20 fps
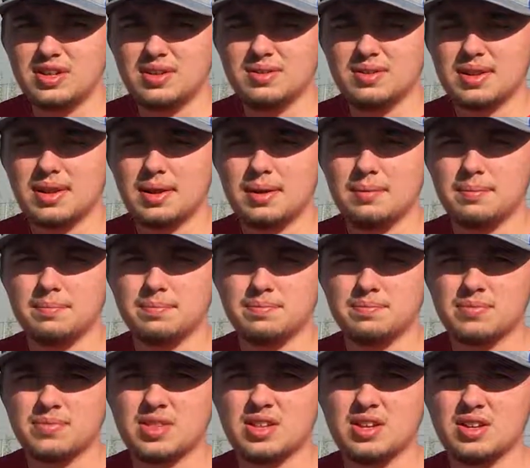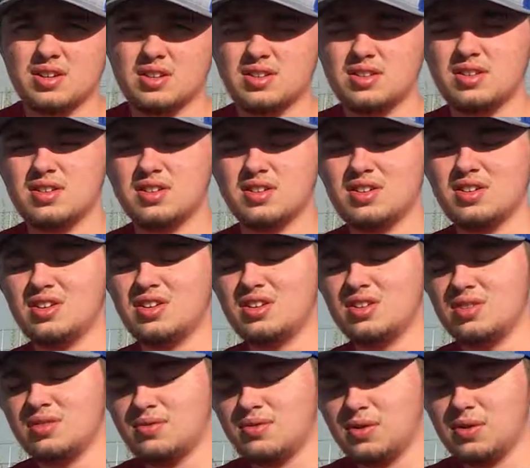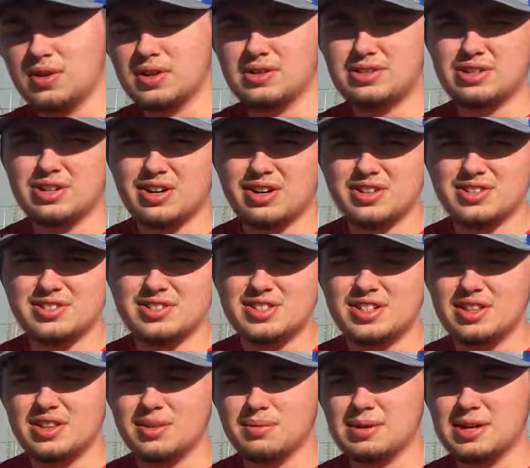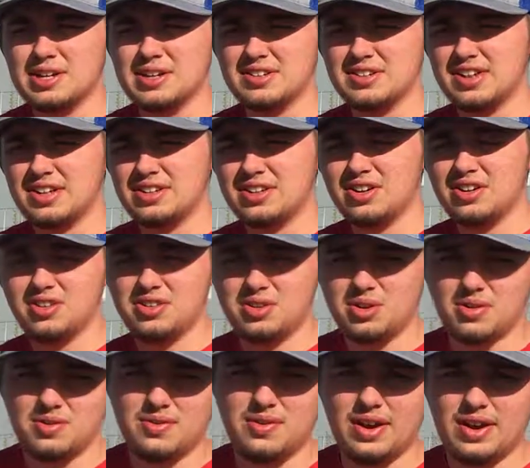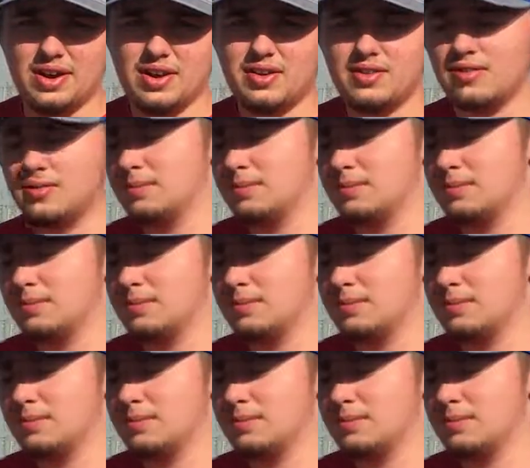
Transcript: leave them fully charged either, because that's also very